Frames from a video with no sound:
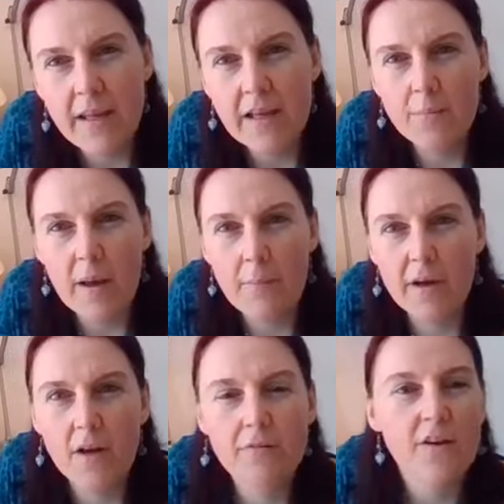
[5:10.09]
vague
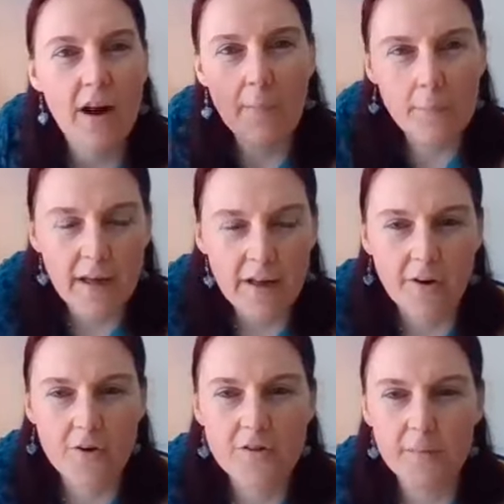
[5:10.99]
memory of a
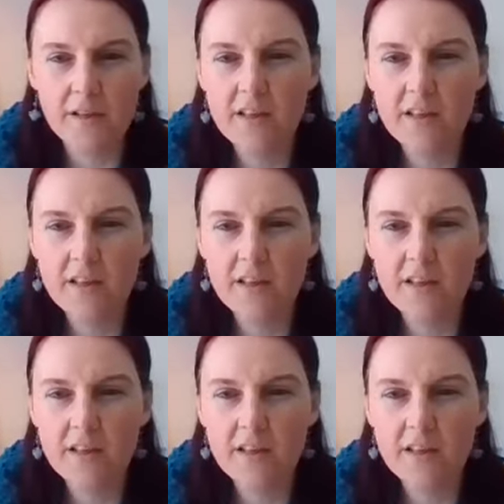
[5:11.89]
grandparent or something,